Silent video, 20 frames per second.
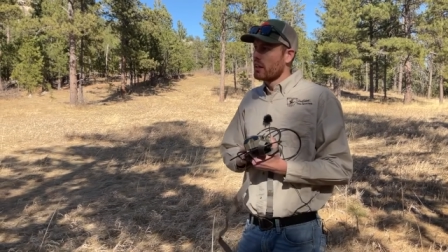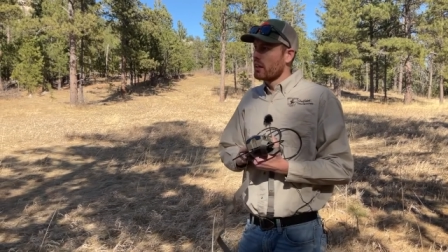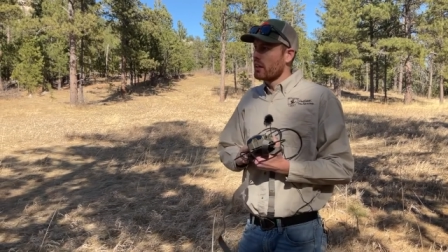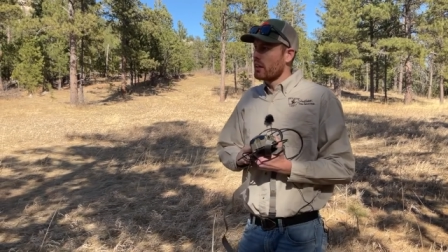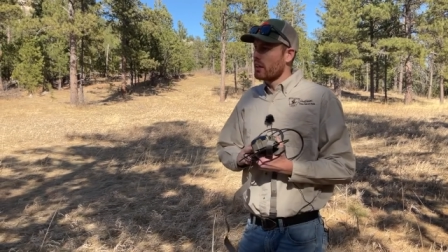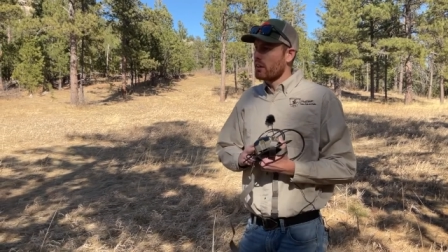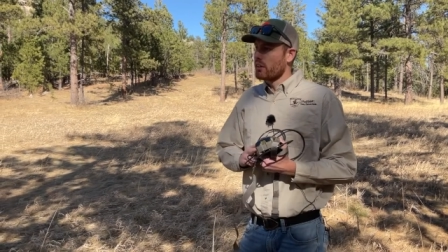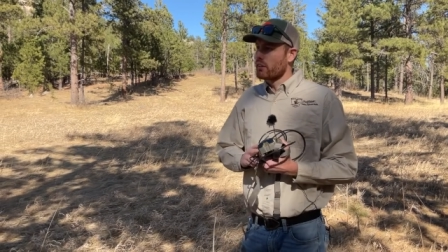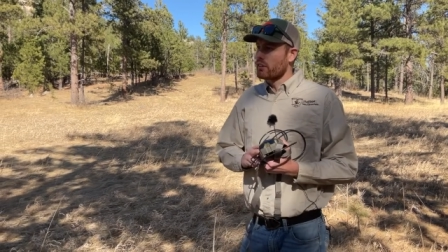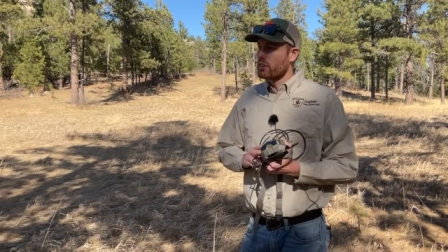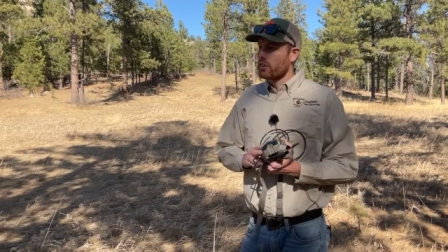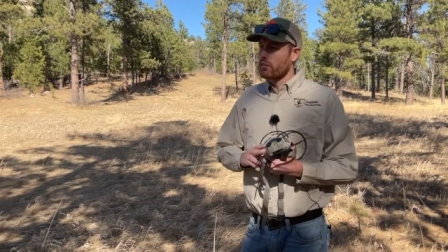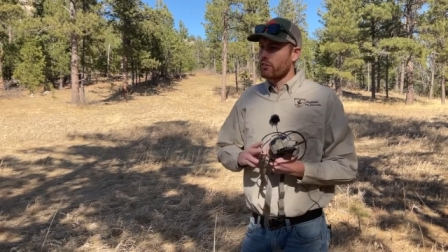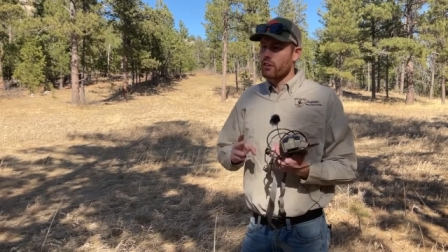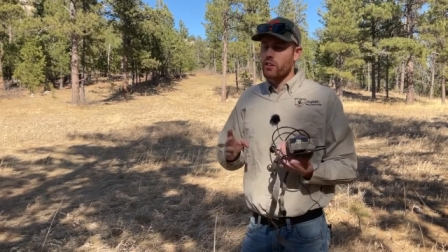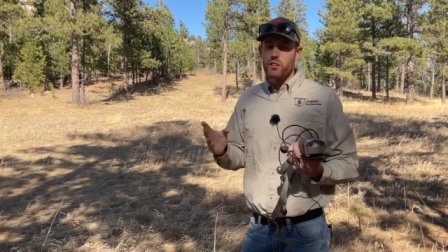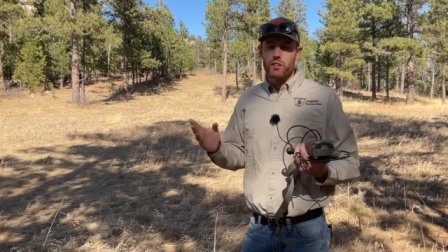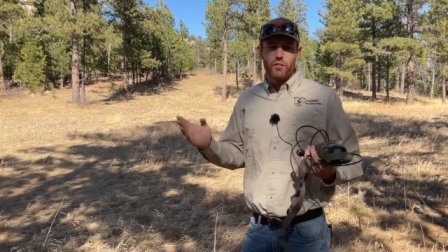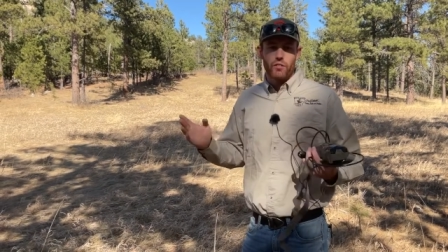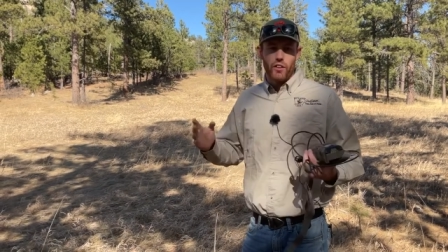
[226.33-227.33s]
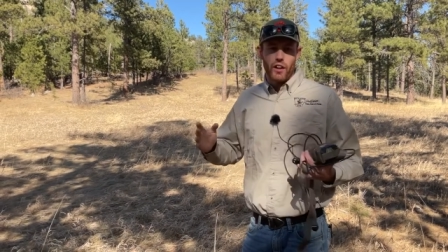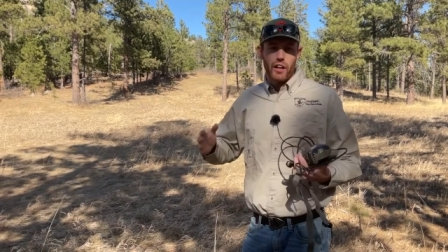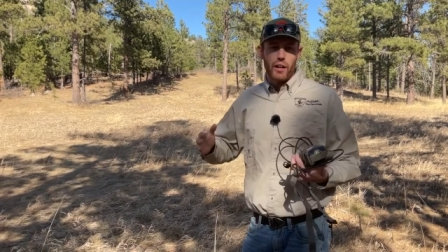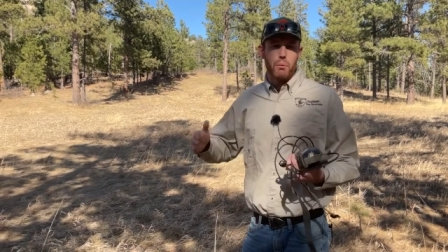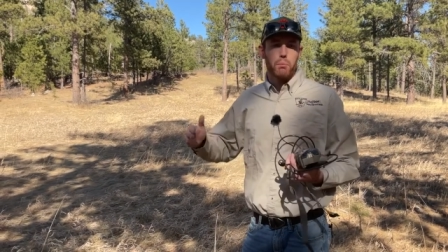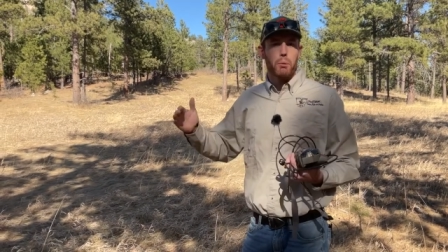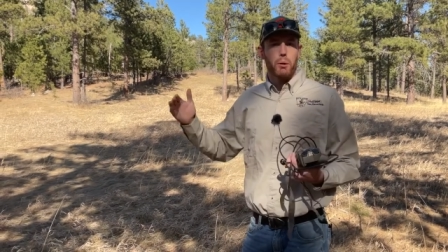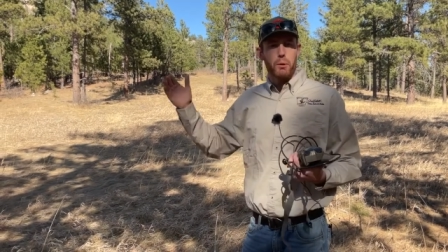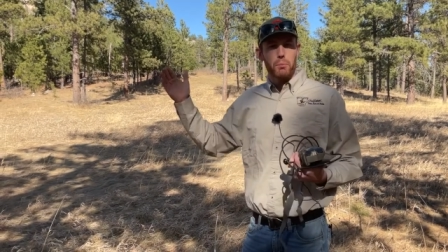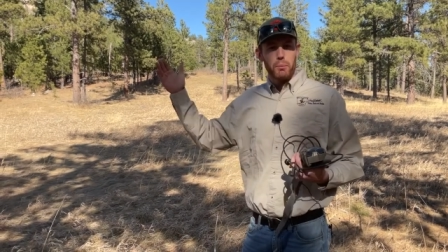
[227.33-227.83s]
uh, diversify
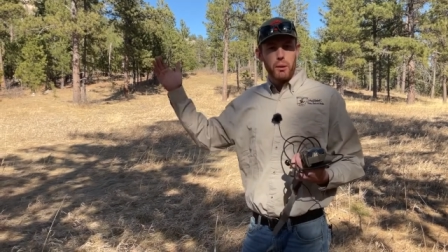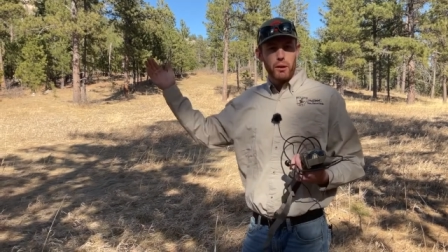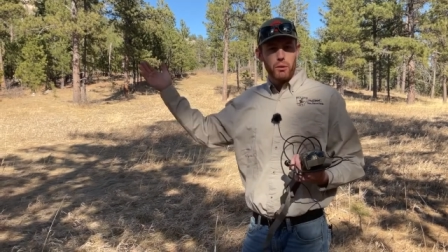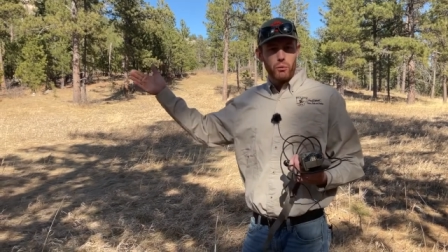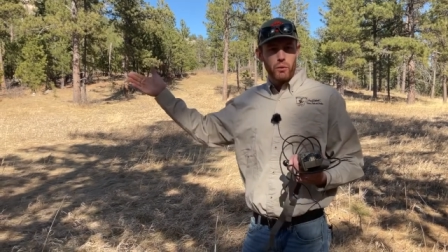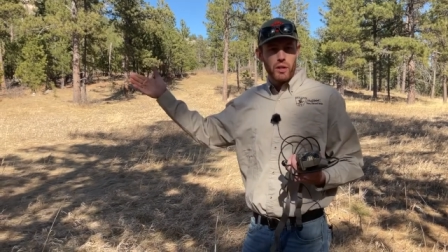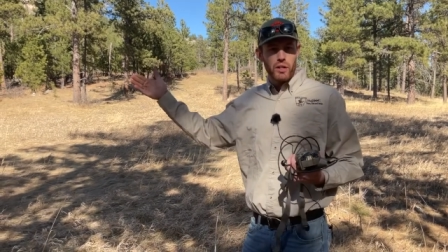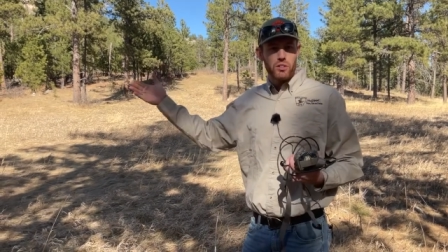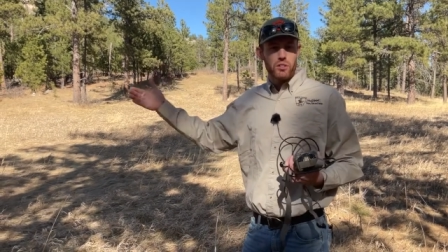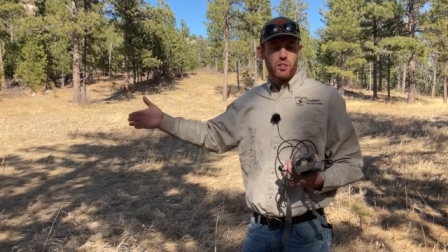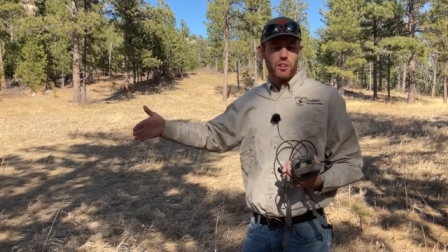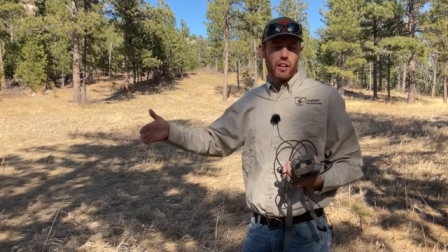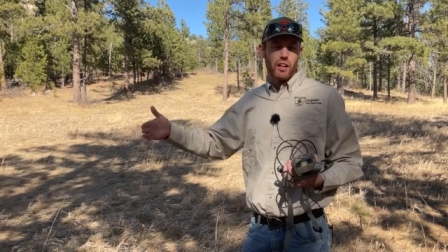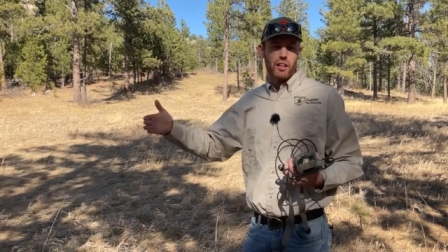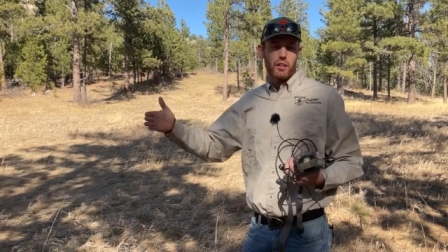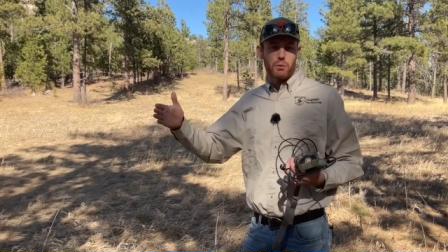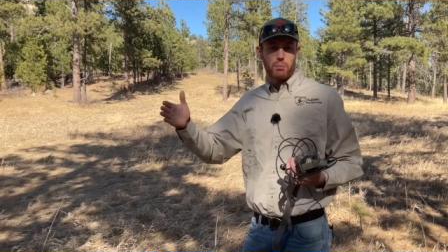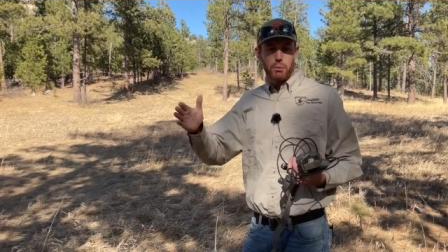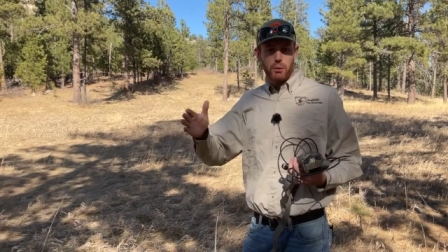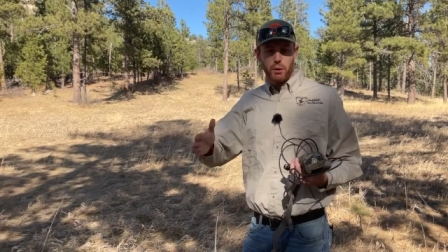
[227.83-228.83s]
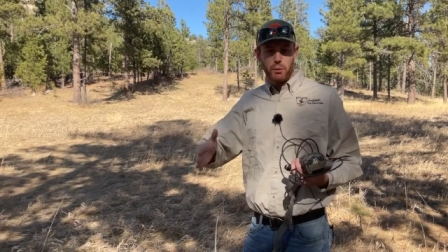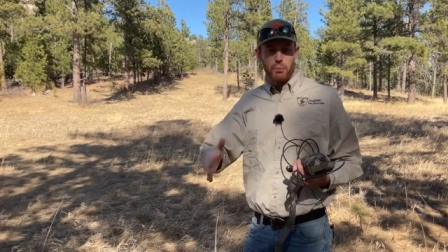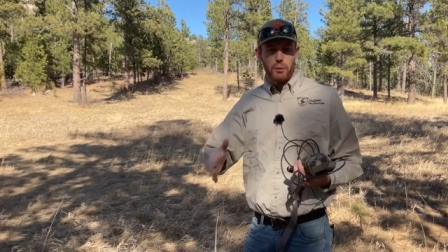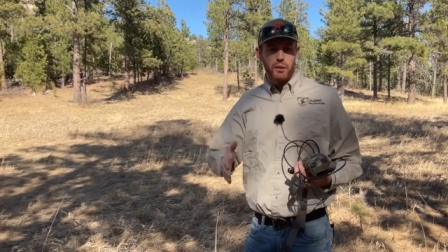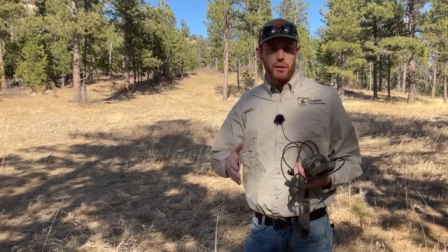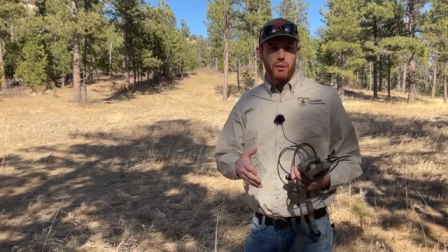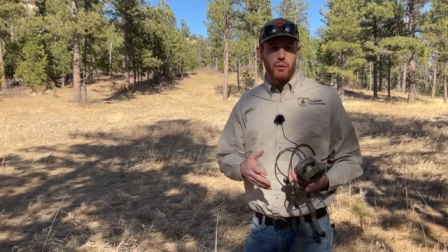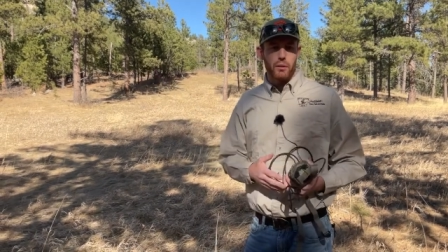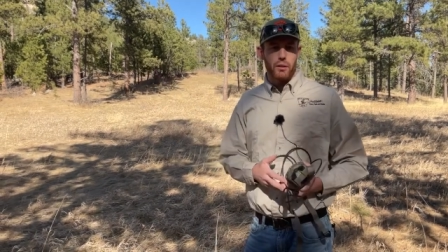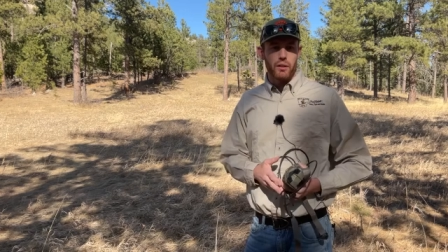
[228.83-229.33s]
it, put them on ridge lines, put them at
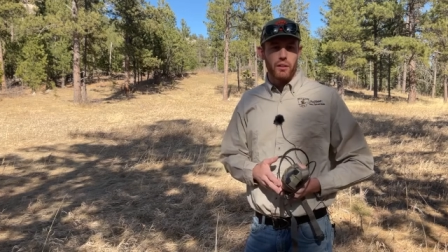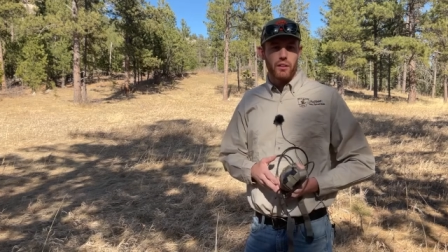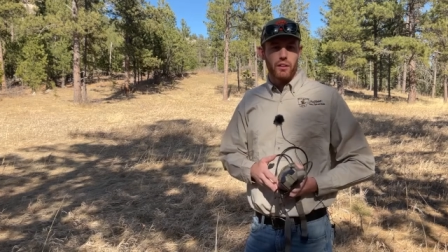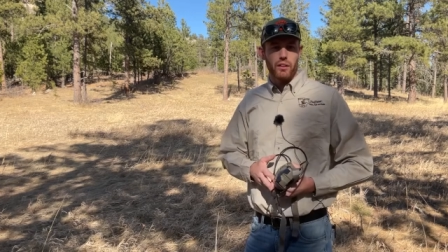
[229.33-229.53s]
the,